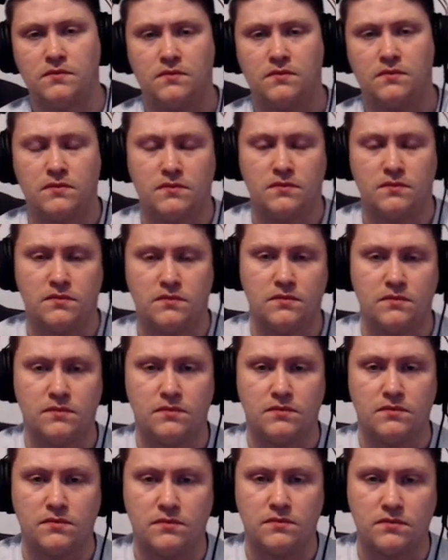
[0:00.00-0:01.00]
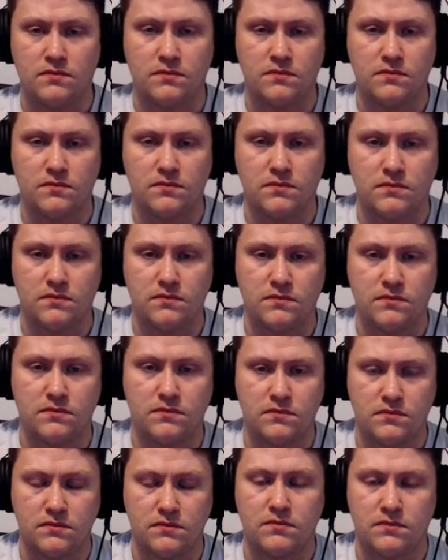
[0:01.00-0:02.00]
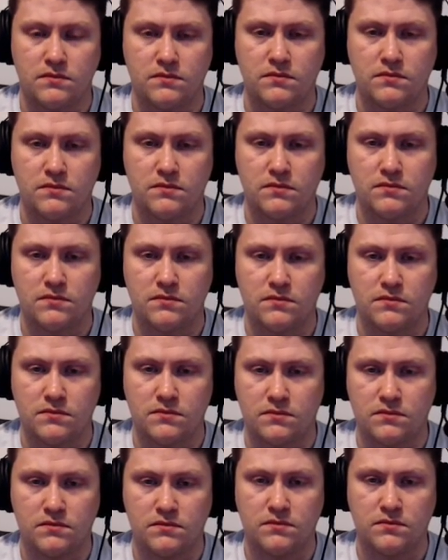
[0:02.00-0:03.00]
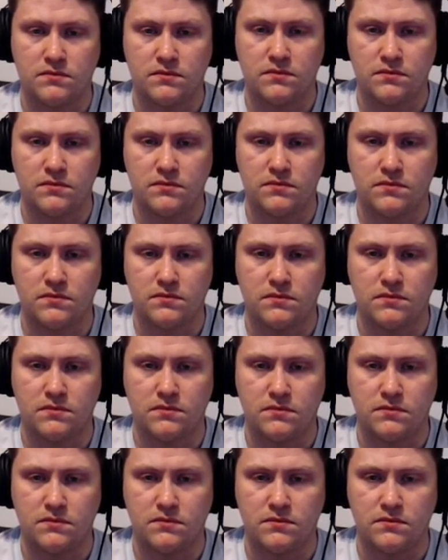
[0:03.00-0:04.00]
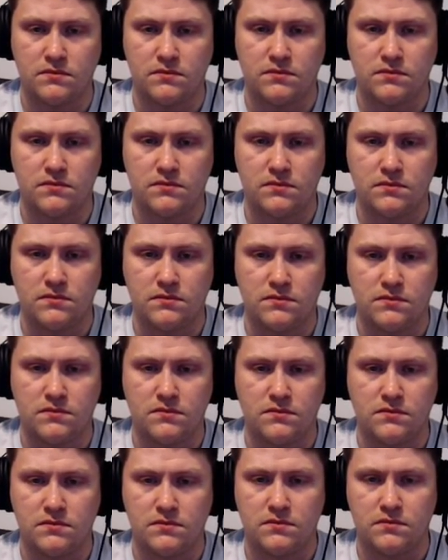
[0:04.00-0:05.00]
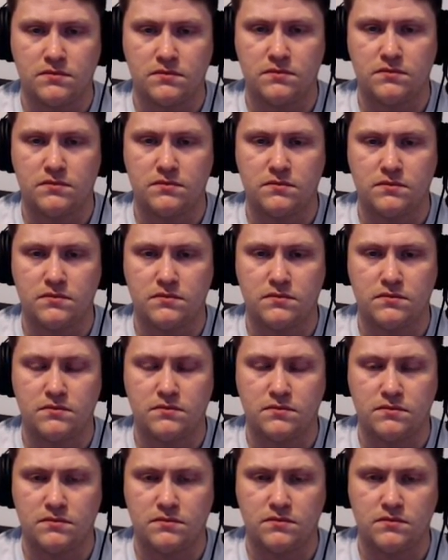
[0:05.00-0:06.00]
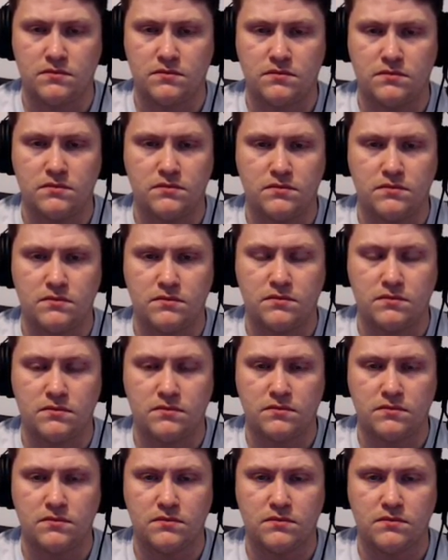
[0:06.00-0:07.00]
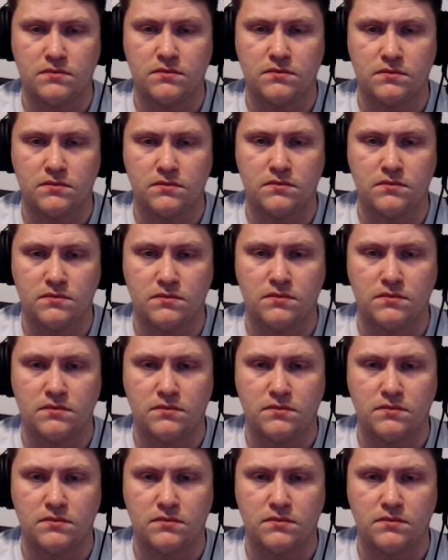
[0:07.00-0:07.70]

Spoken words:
(silent)